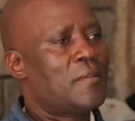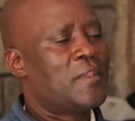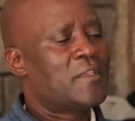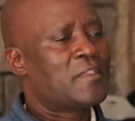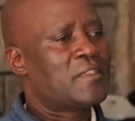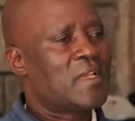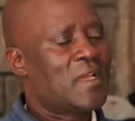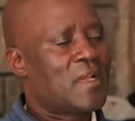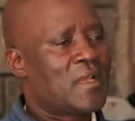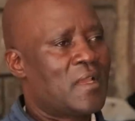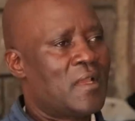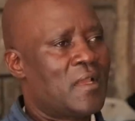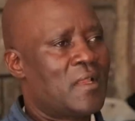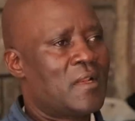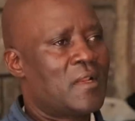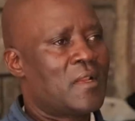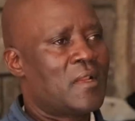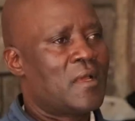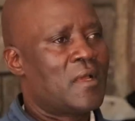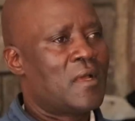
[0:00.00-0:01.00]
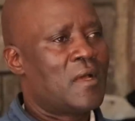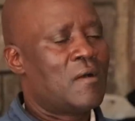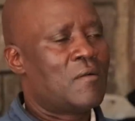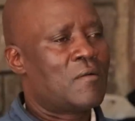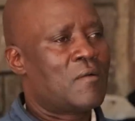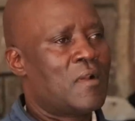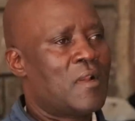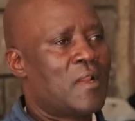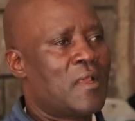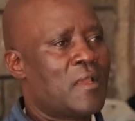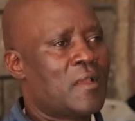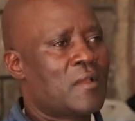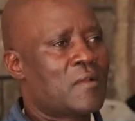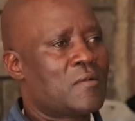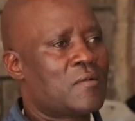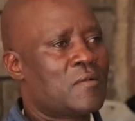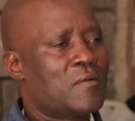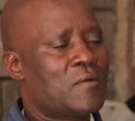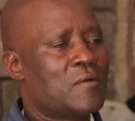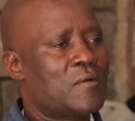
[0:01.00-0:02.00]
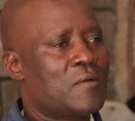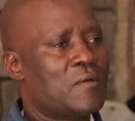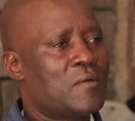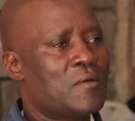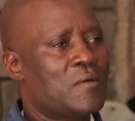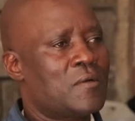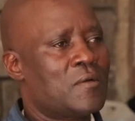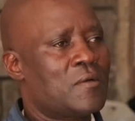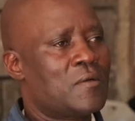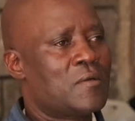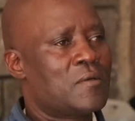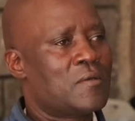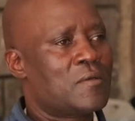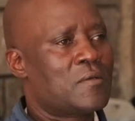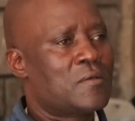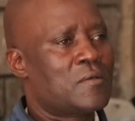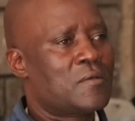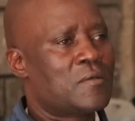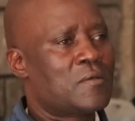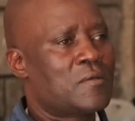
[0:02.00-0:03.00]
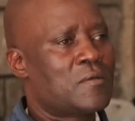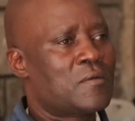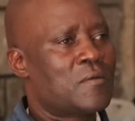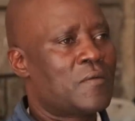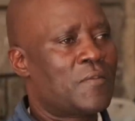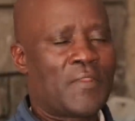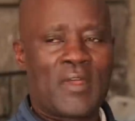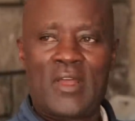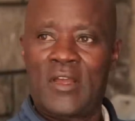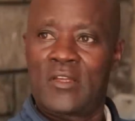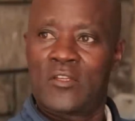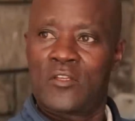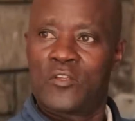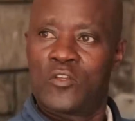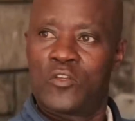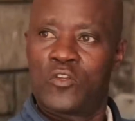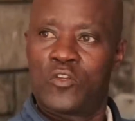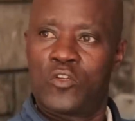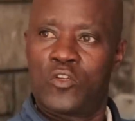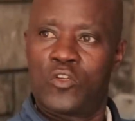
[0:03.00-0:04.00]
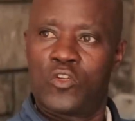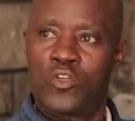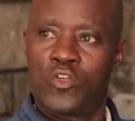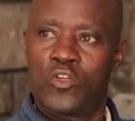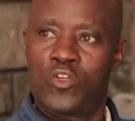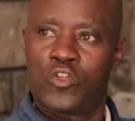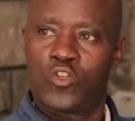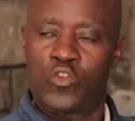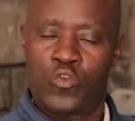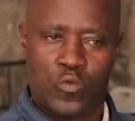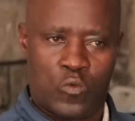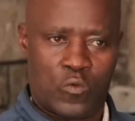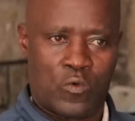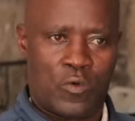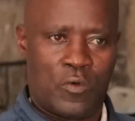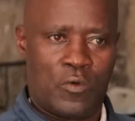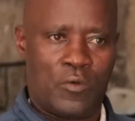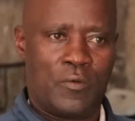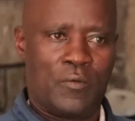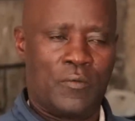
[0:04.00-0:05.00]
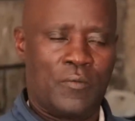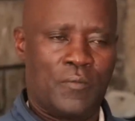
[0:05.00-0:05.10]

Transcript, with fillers: The second, I would like to thank Tuko